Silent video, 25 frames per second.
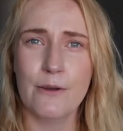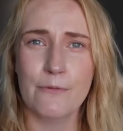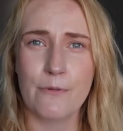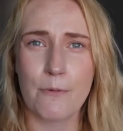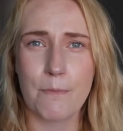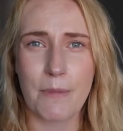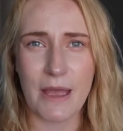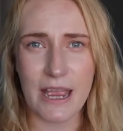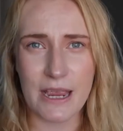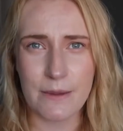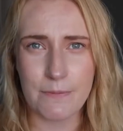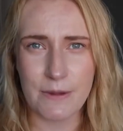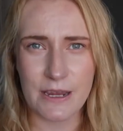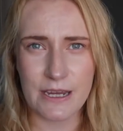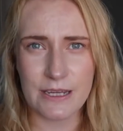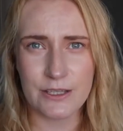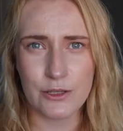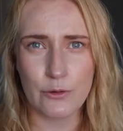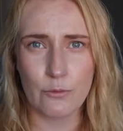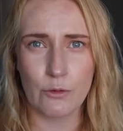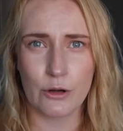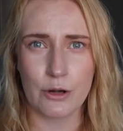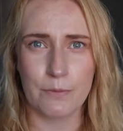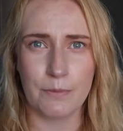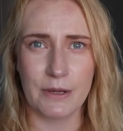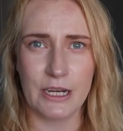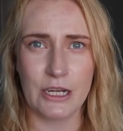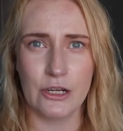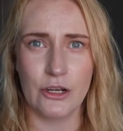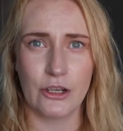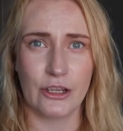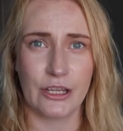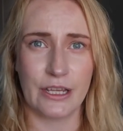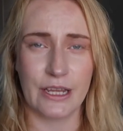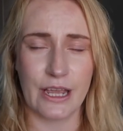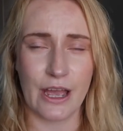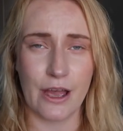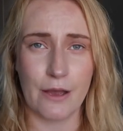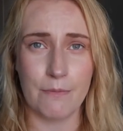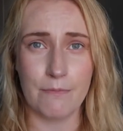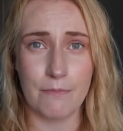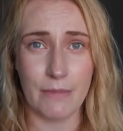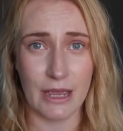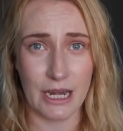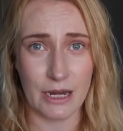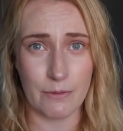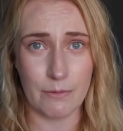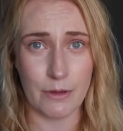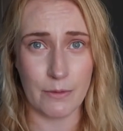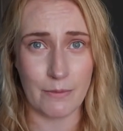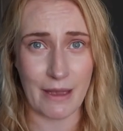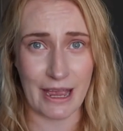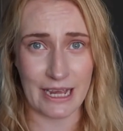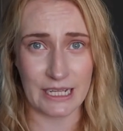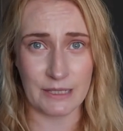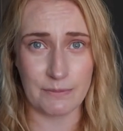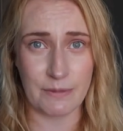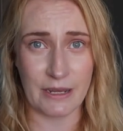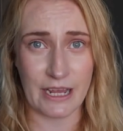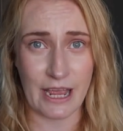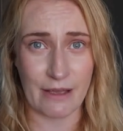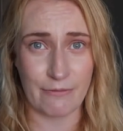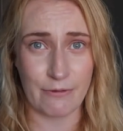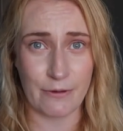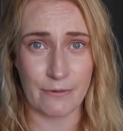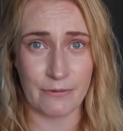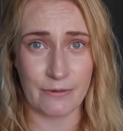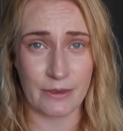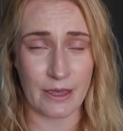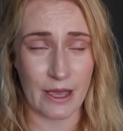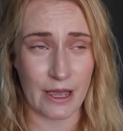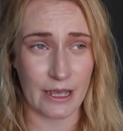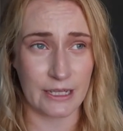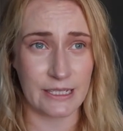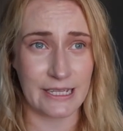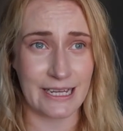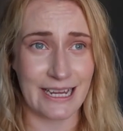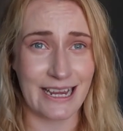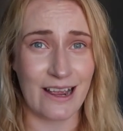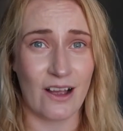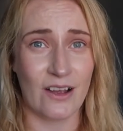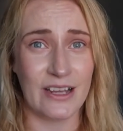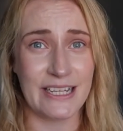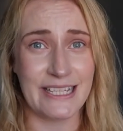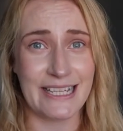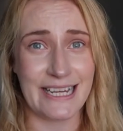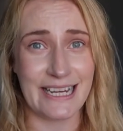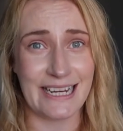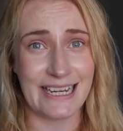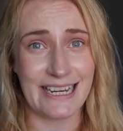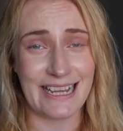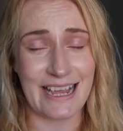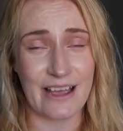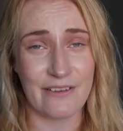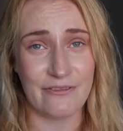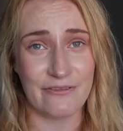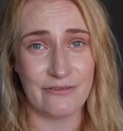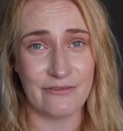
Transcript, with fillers: For babies, you want to be looking at a minimum SPF of 30, ideally a